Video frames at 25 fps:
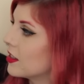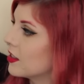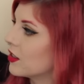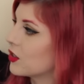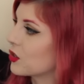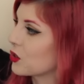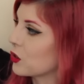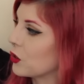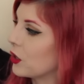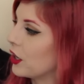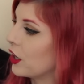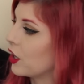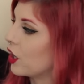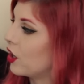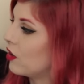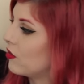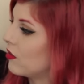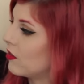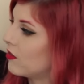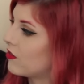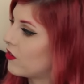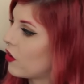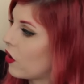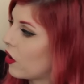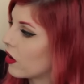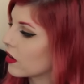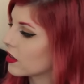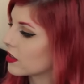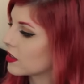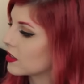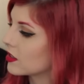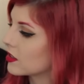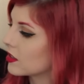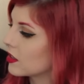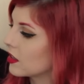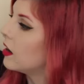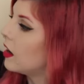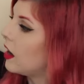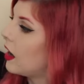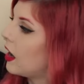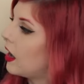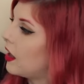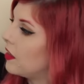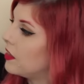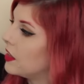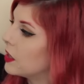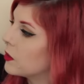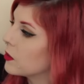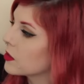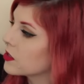a drawing of a fox.
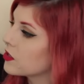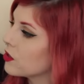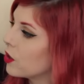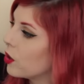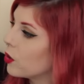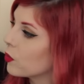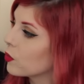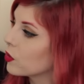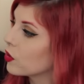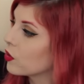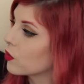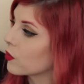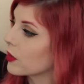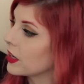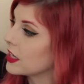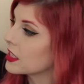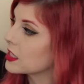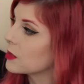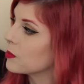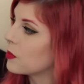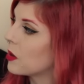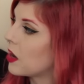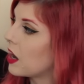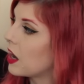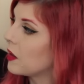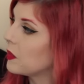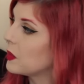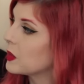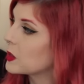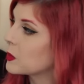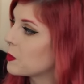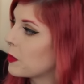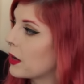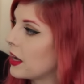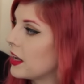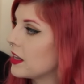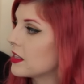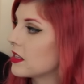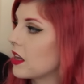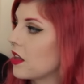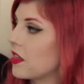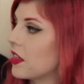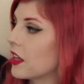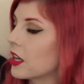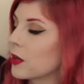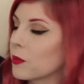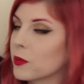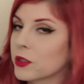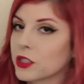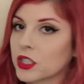And there was no real reason behind this piece, I
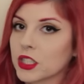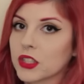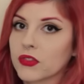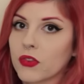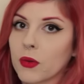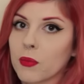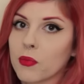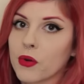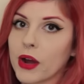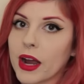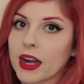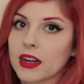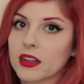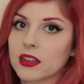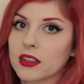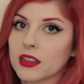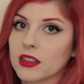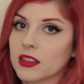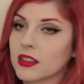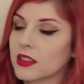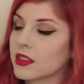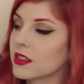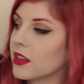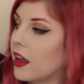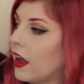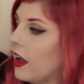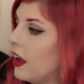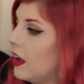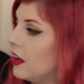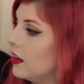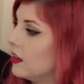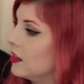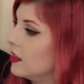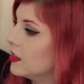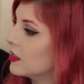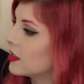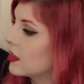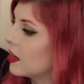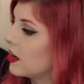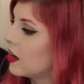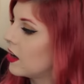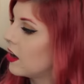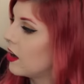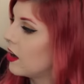think it was just for practice, and